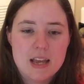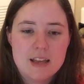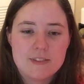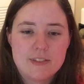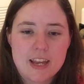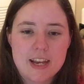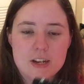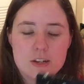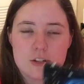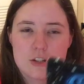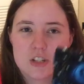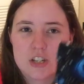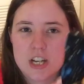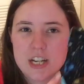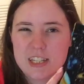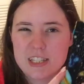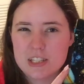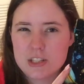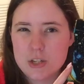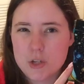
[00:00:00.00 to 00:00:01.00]
They are
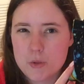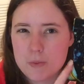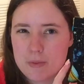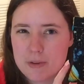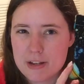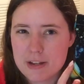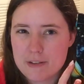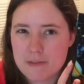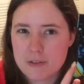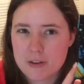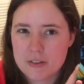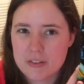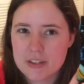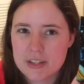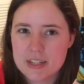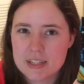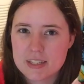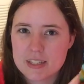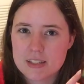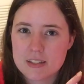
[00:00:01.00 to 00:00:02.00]
just too big for
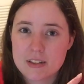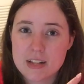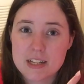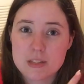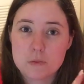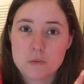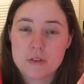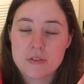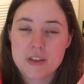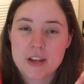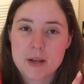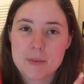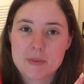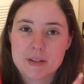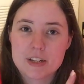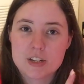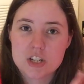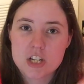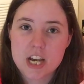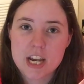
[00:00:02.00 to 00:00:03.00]
this, so that's one thing I'm
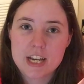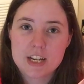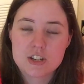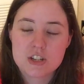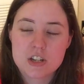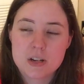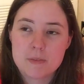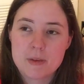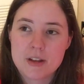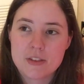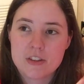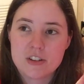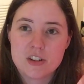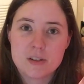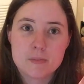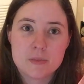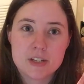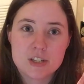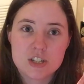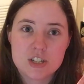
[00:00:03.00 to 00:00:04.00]
going to change about the
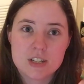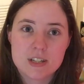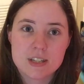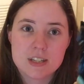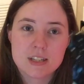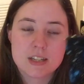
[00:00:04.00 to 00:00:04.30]
dimensions,